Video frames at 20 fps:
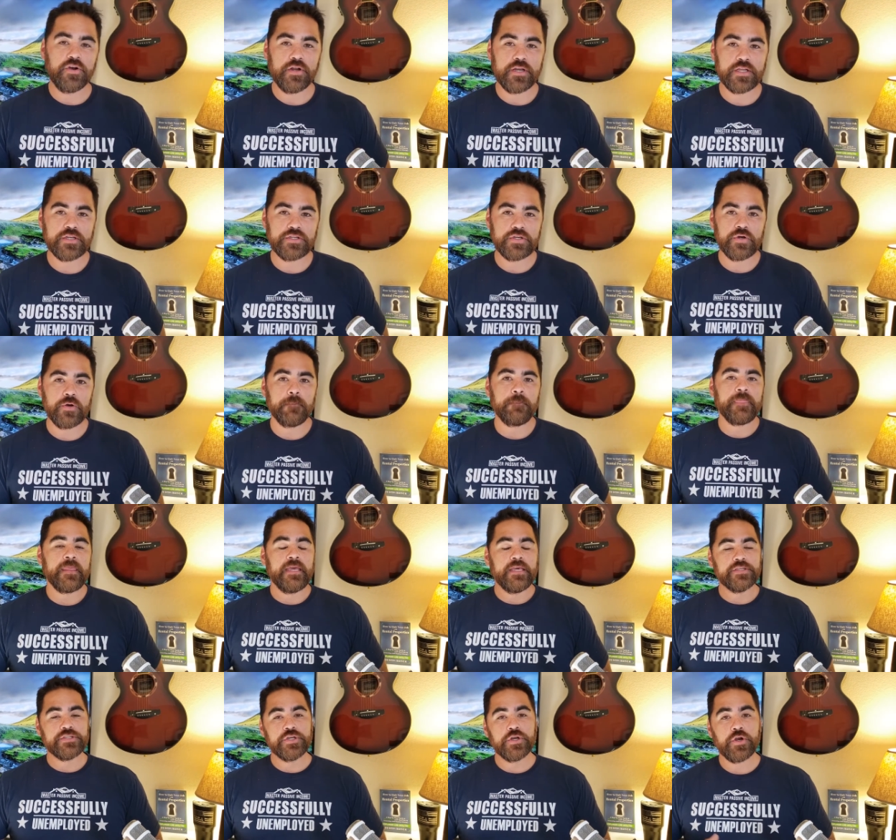going to do
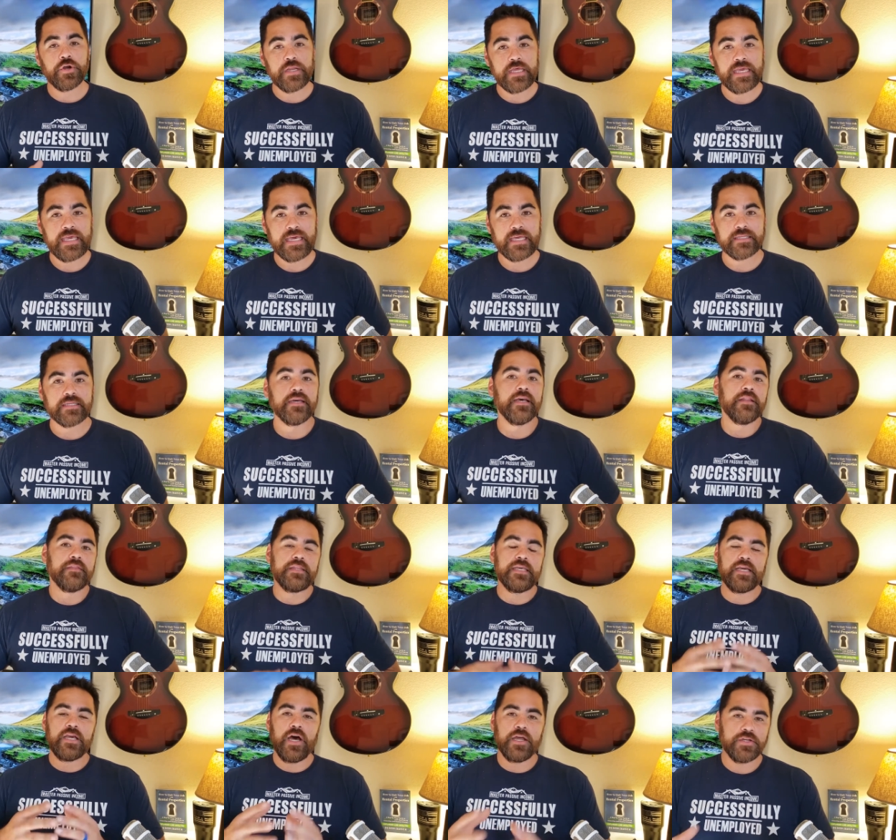is you're going to get
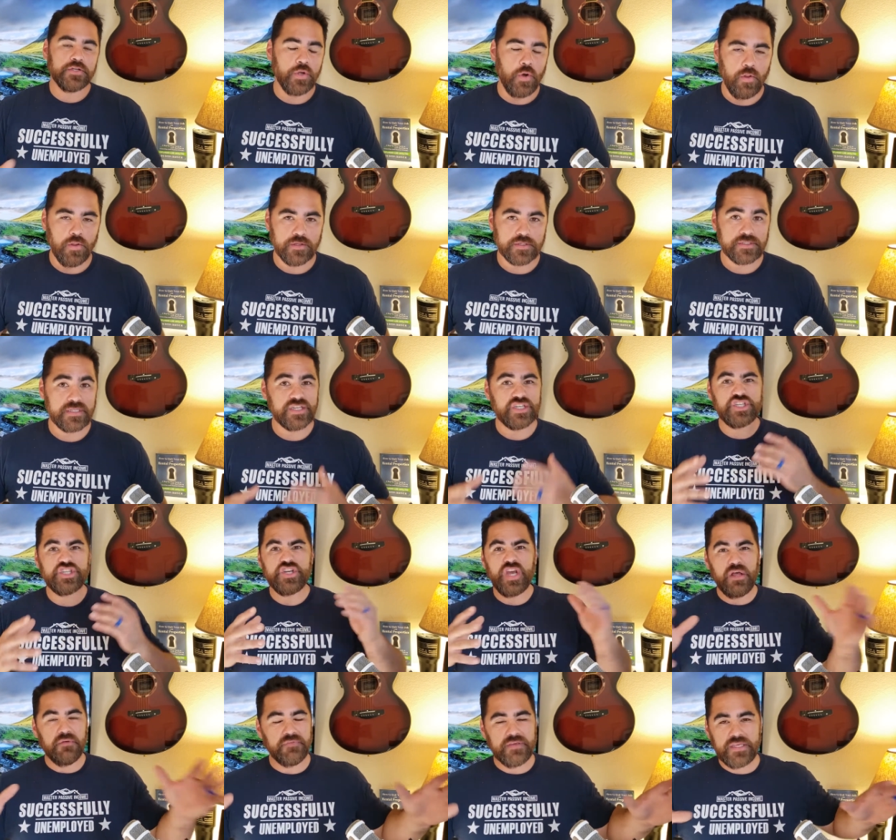the gondolas, the
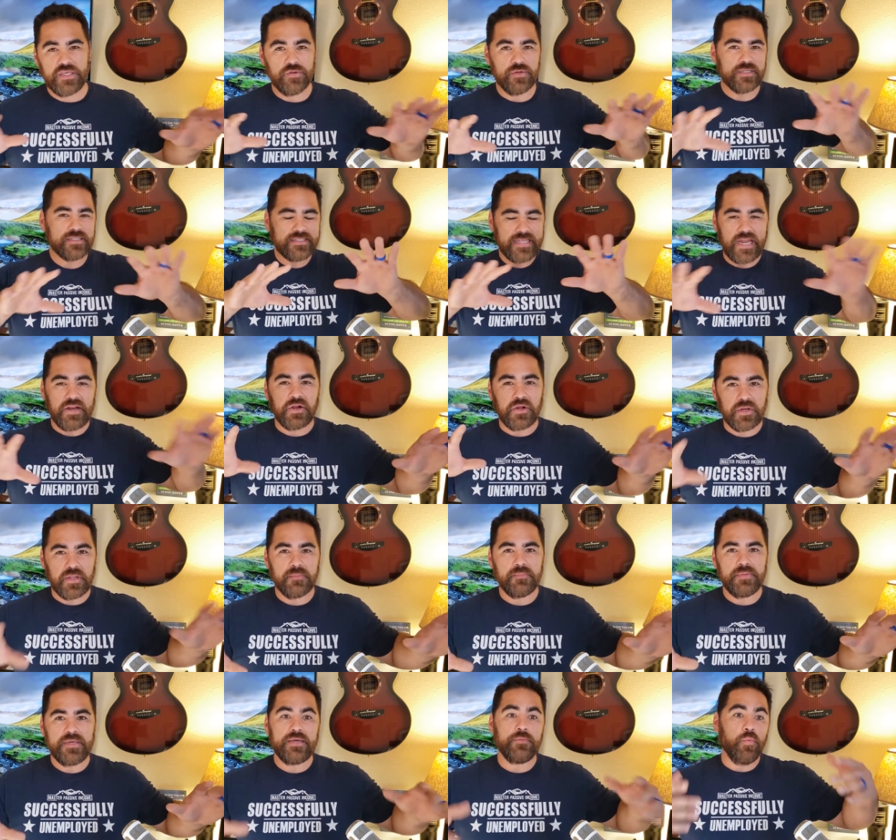shelving units that are going to
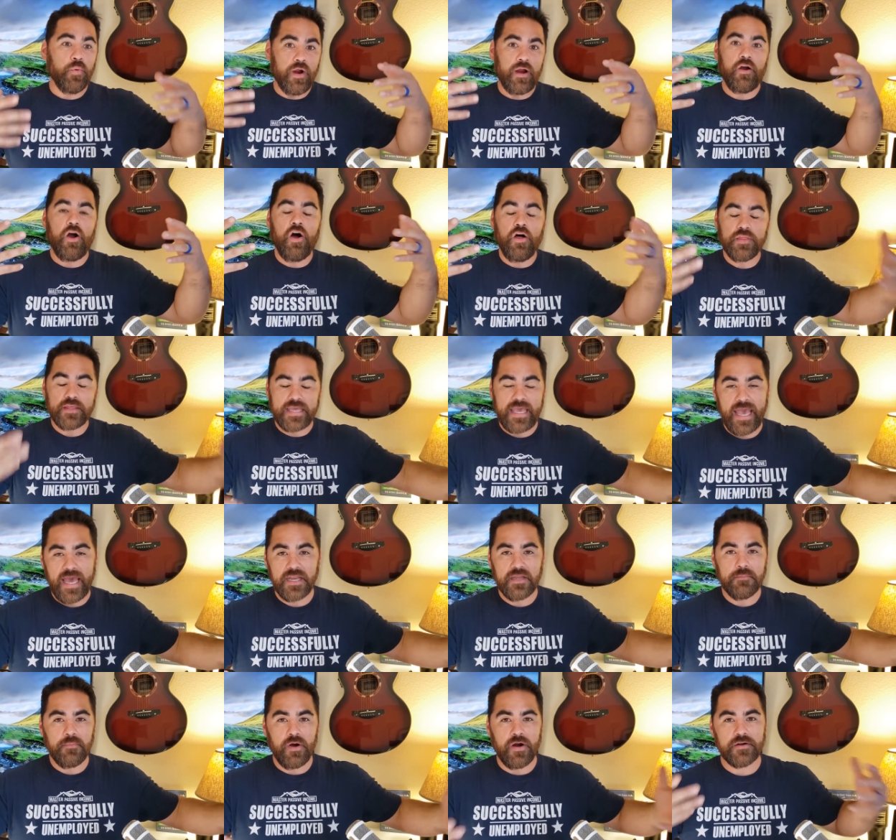be where all the
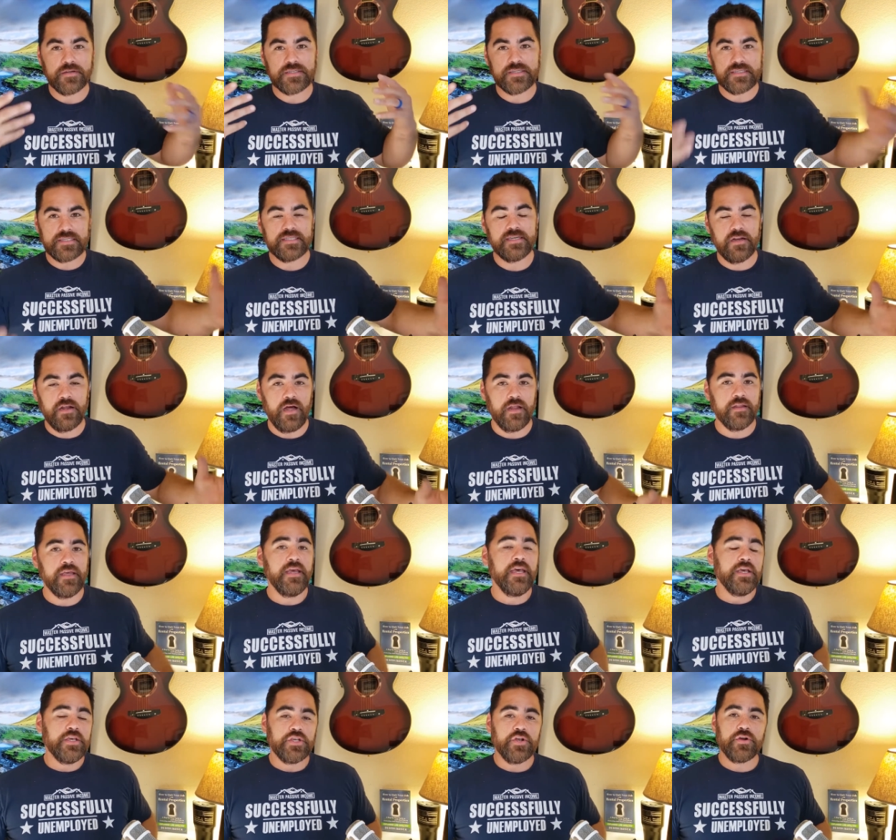candy bars sit on.
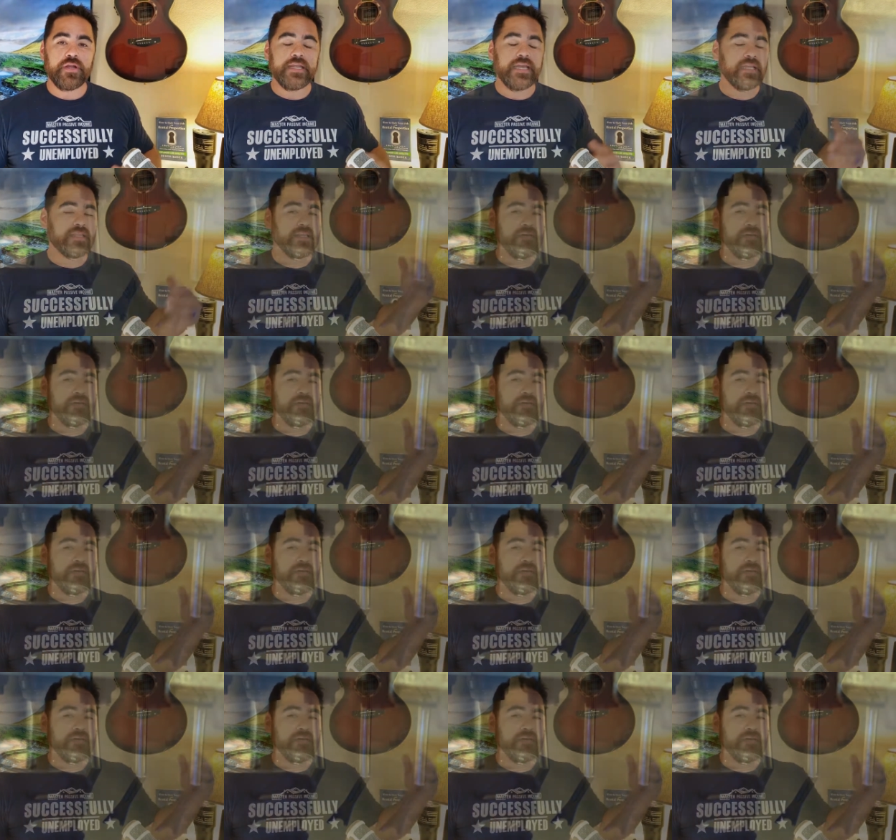You're going to get